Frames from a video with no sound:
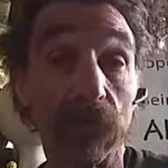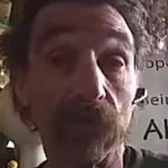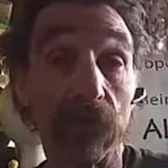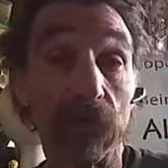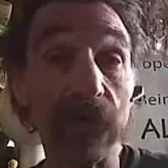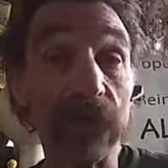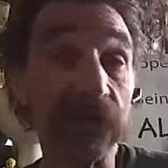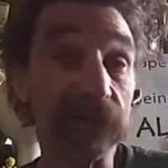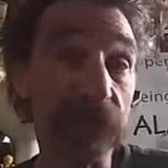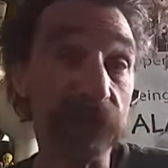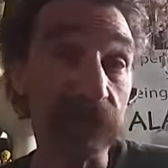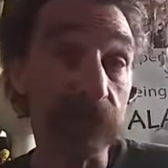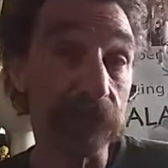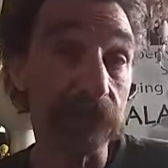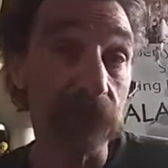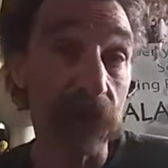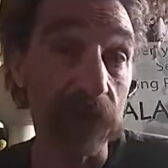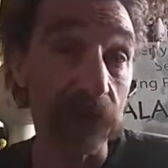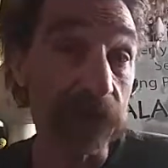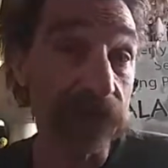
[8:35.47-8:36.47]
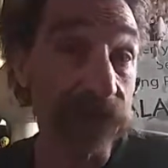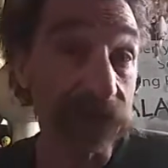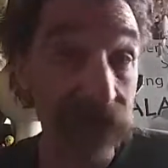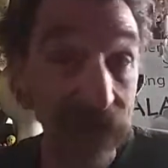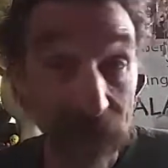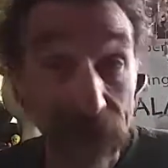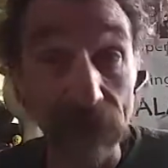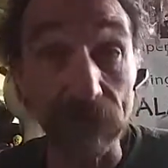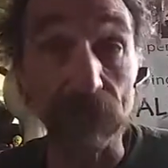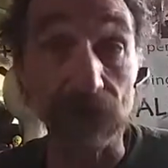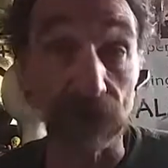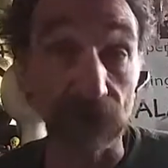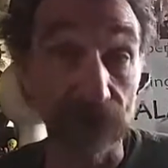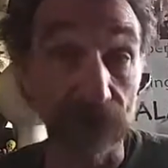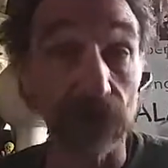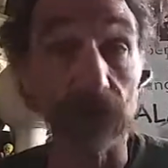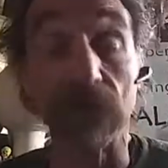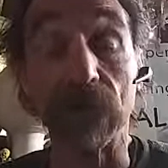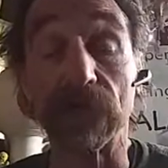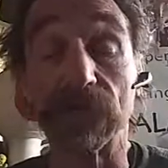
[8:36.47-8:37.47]
what do you think the Department of Labor is
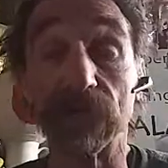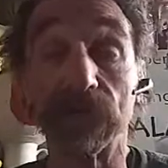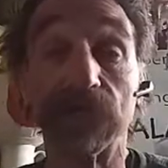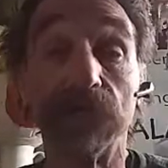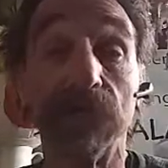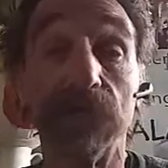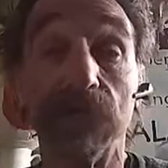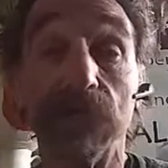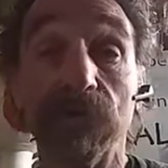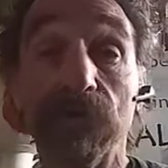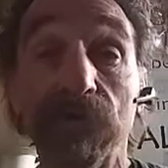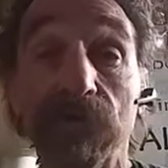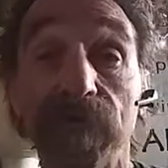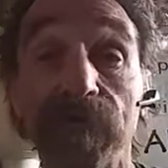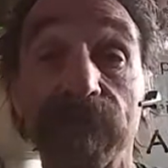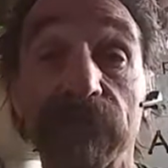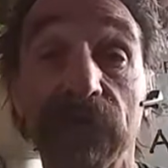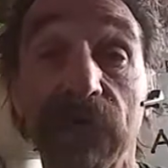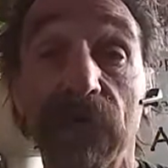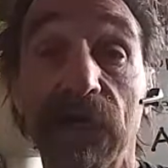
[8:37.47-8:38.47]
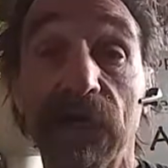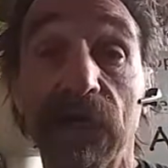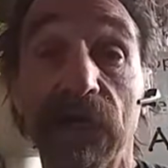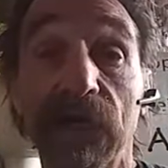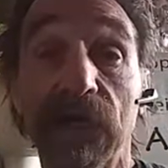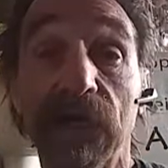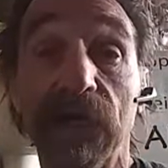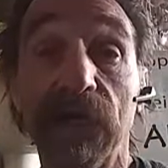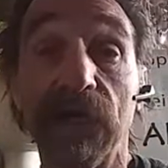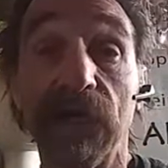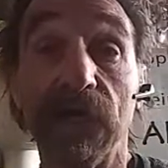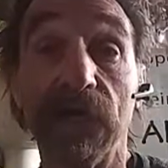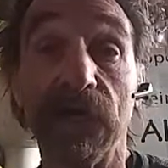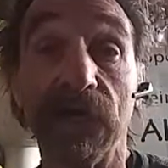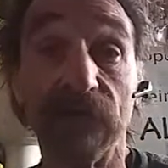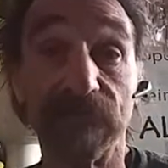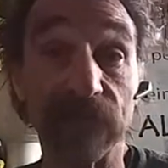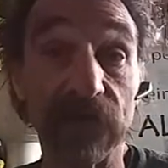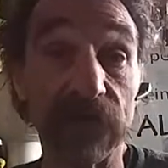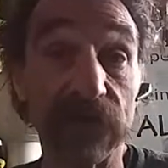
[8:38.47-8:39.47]
going to do
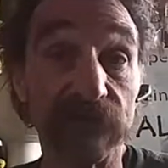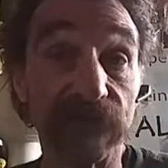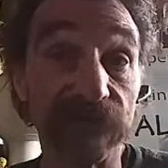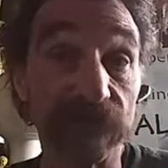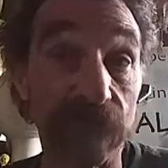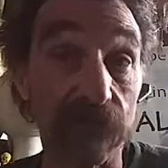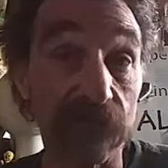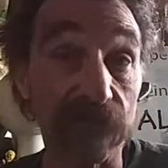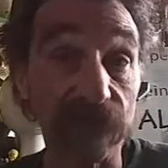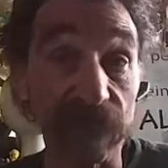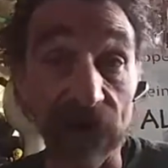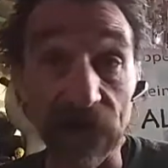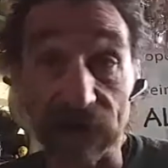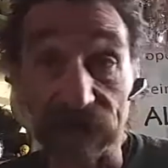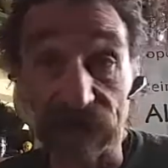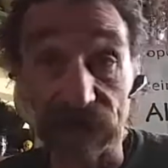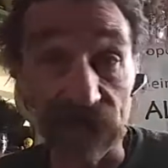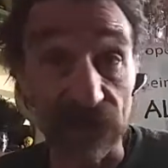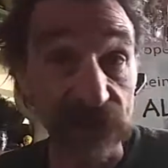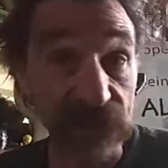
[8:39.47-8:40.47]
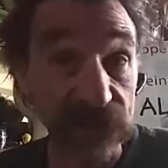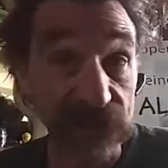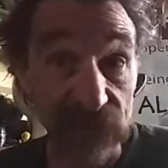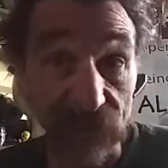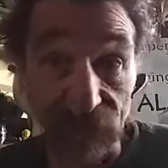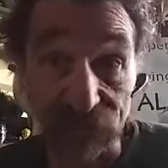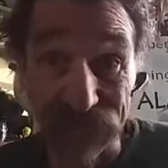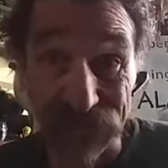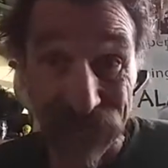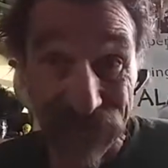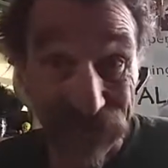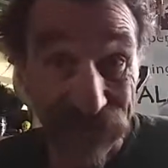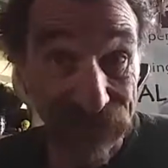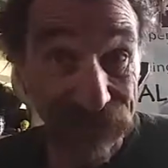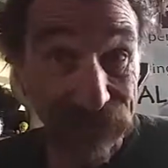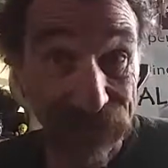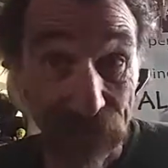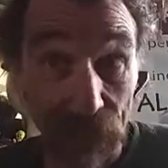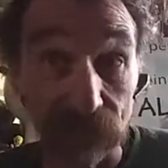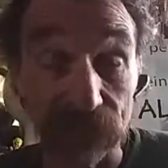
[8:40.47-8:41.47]
if they get 4, 5, 6, 7,
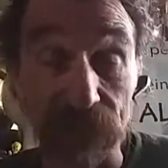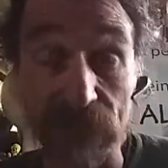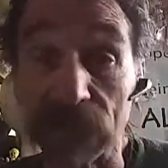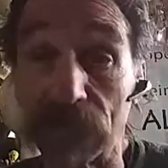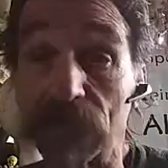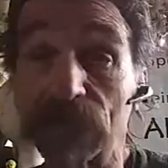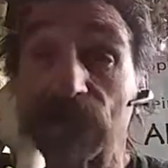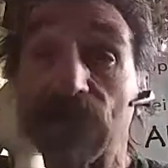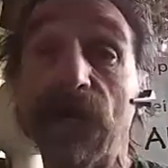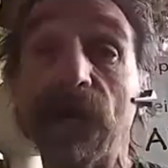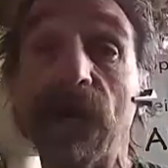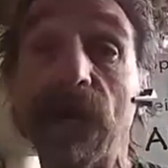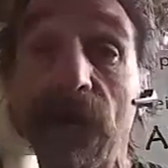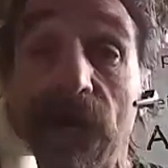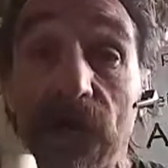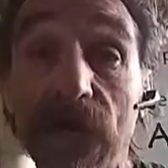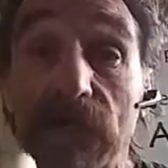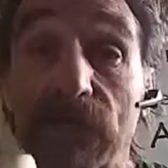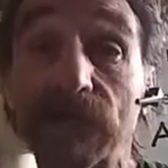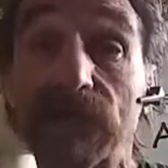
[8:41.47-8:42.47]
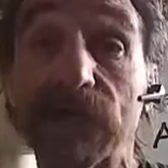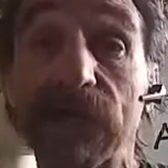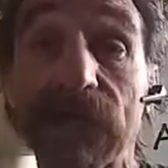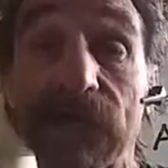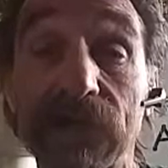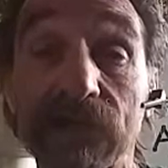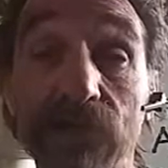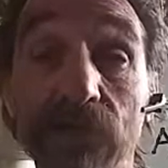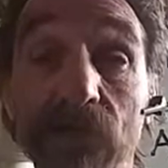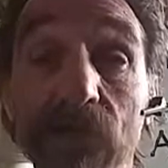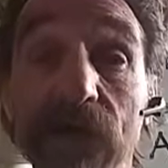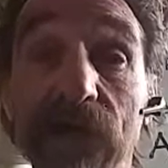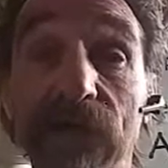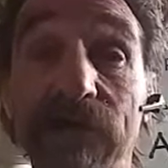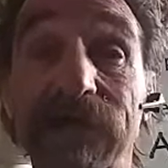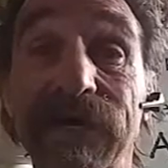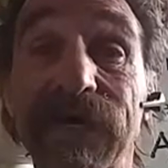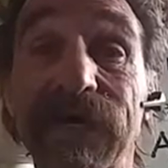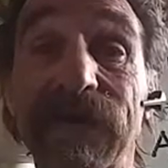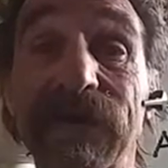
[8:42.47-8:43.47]
8,000? There's
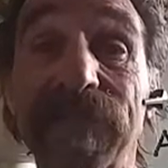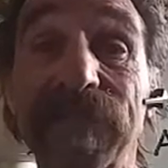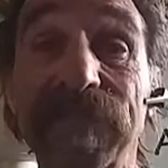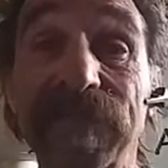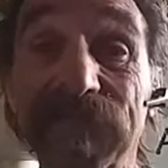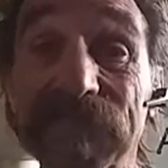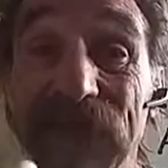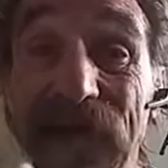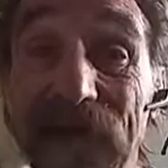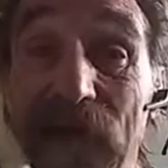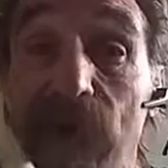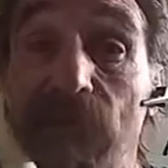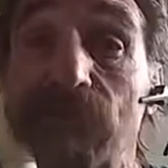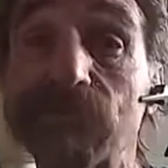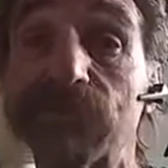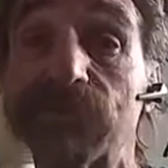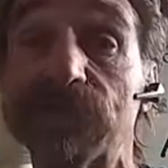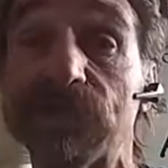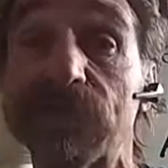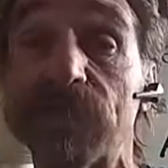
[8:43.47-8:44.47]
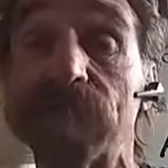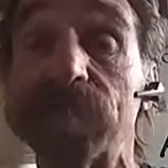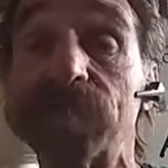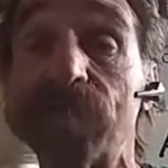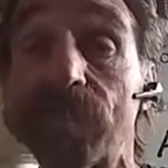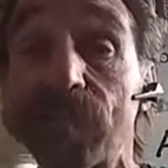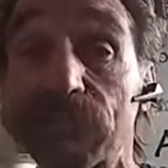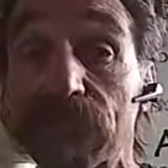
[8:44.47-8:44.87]
101,000